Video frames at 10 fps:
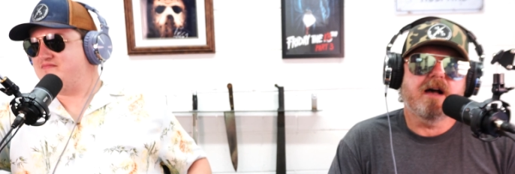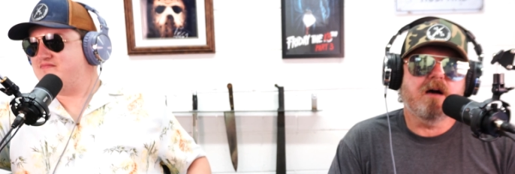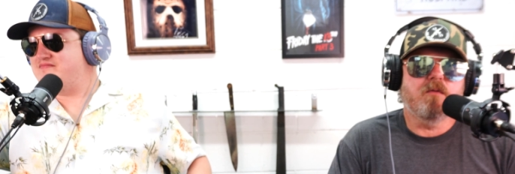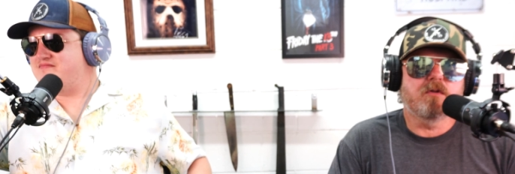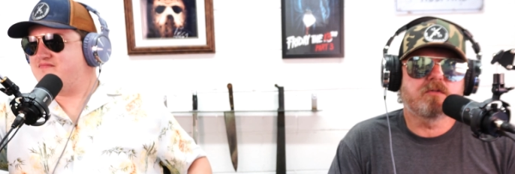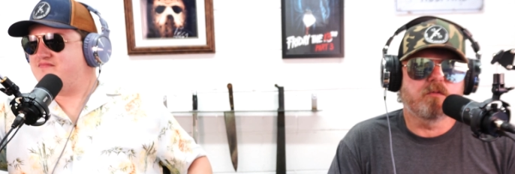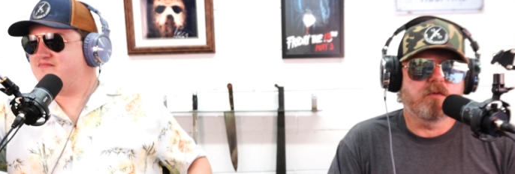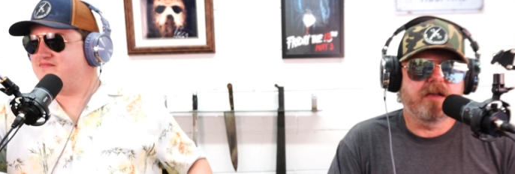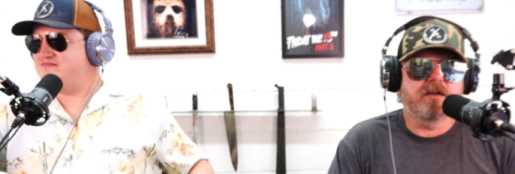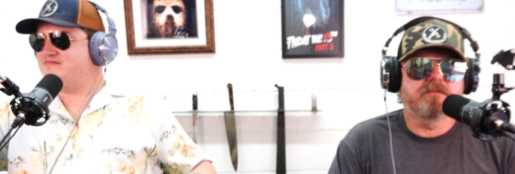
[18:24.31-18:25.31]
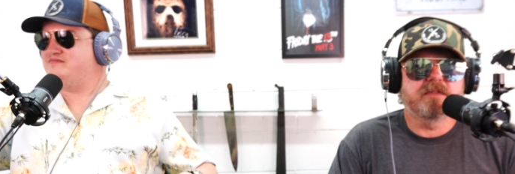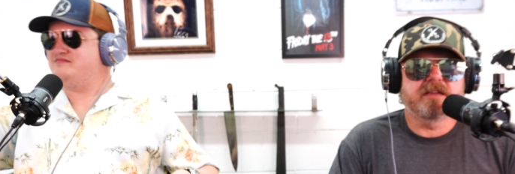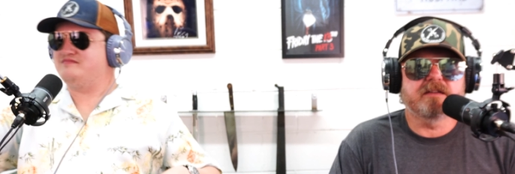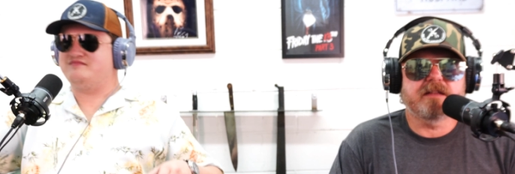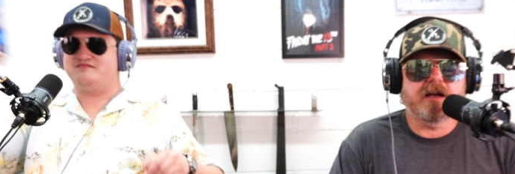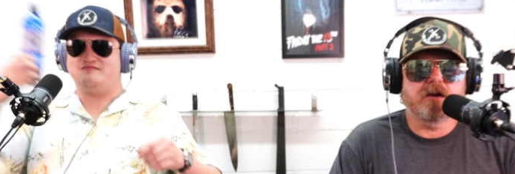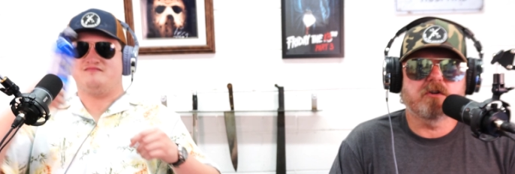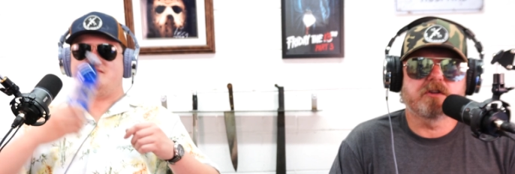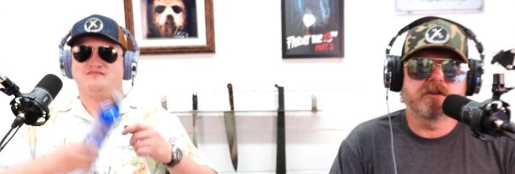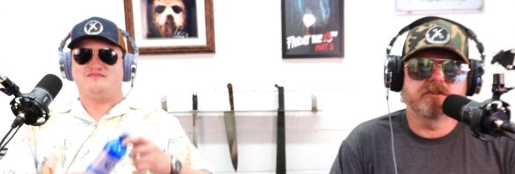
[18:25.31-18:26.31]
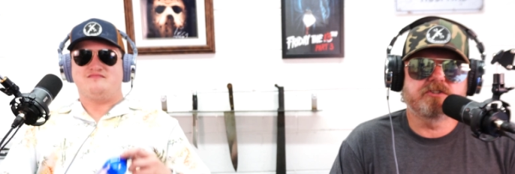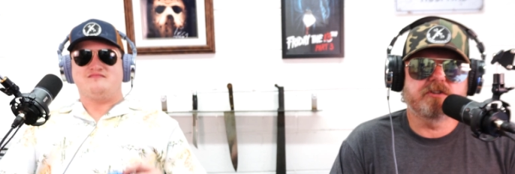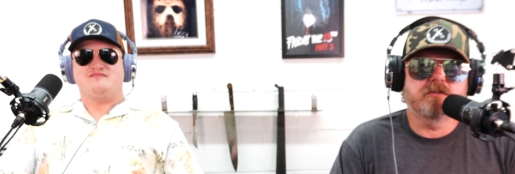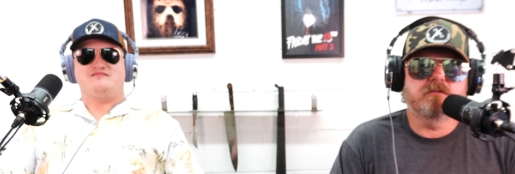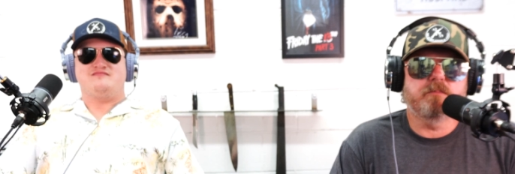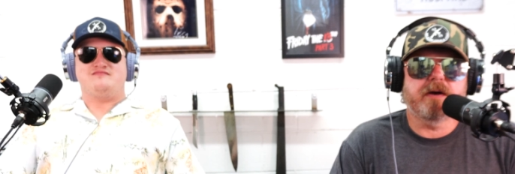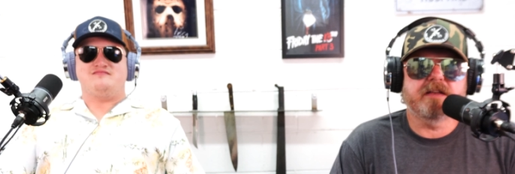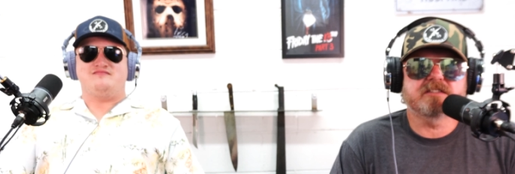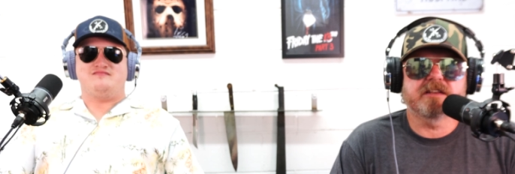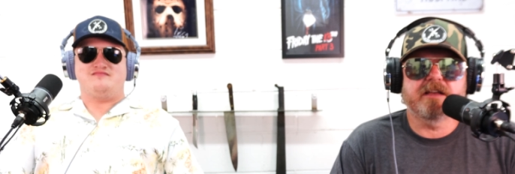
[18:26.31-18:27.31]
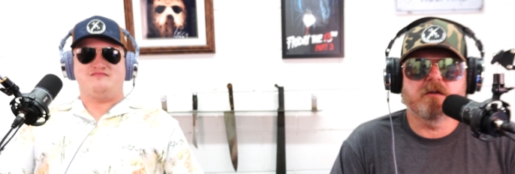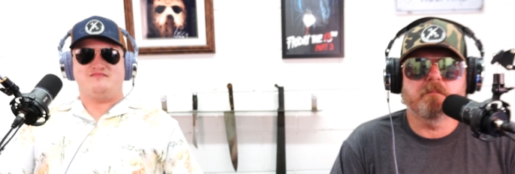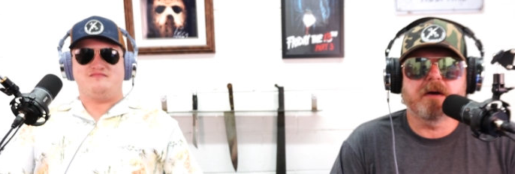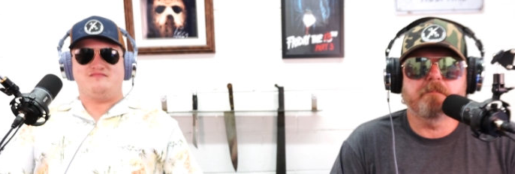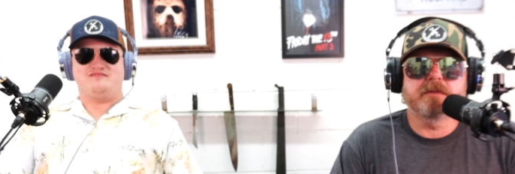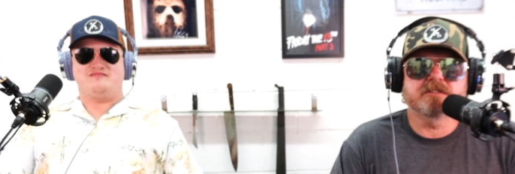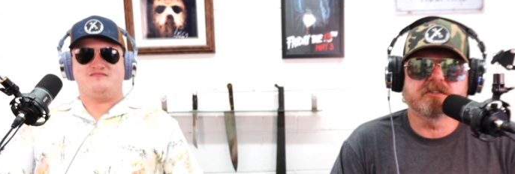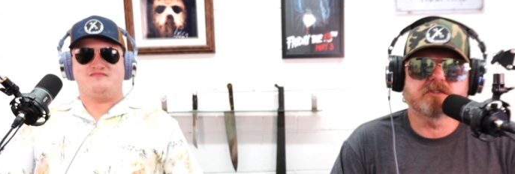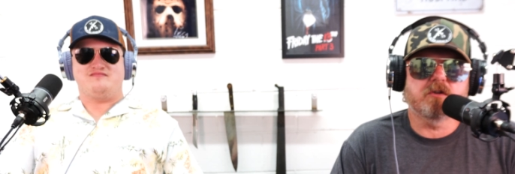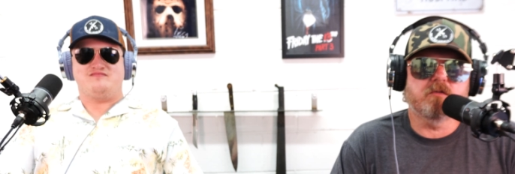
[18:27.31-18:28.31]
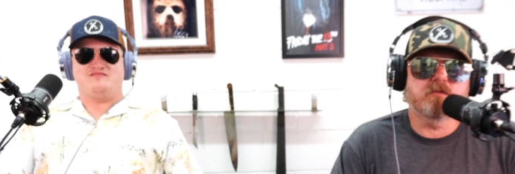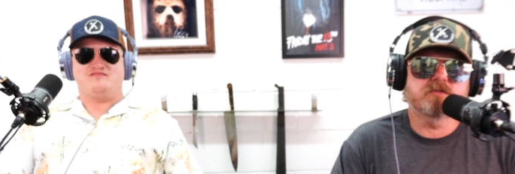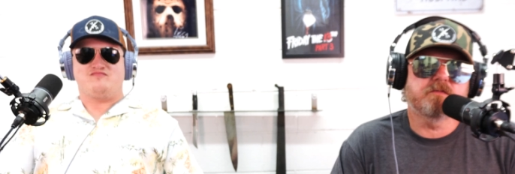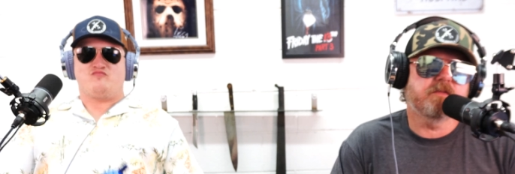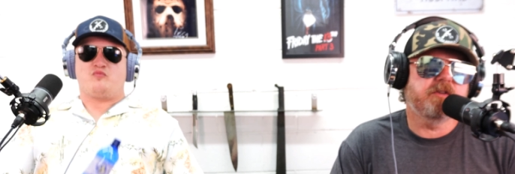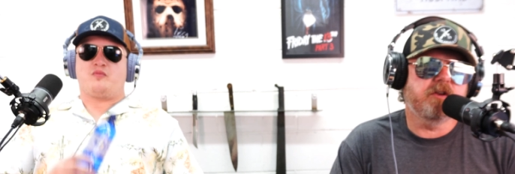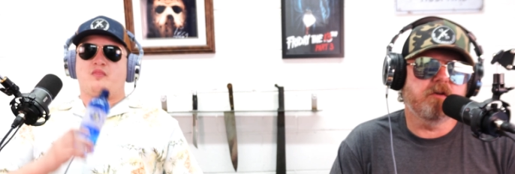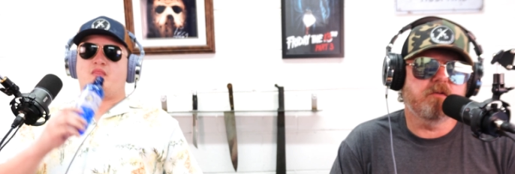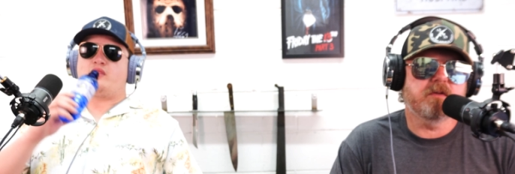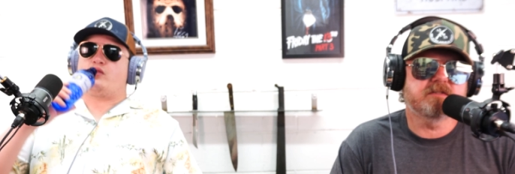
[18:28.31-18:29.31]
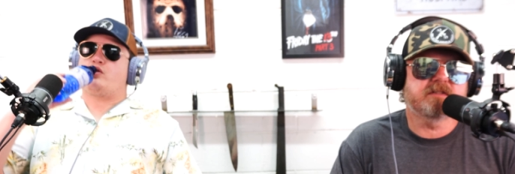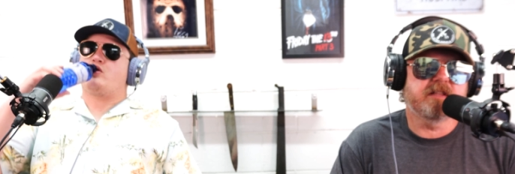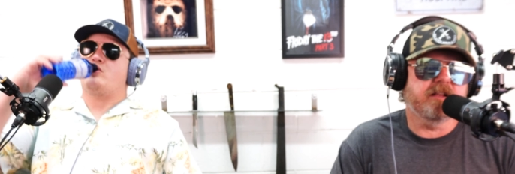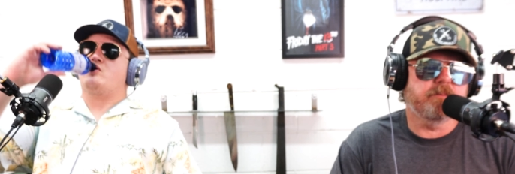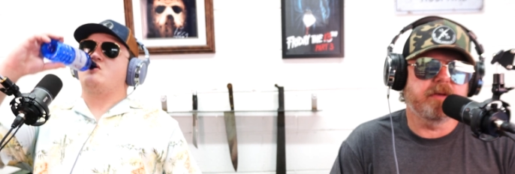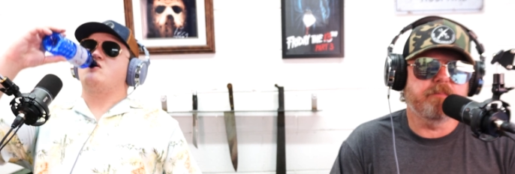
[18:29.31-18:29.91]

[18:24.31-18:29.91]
Speaker 1: I walked around the entire gun show passing out my business cards, you know, telling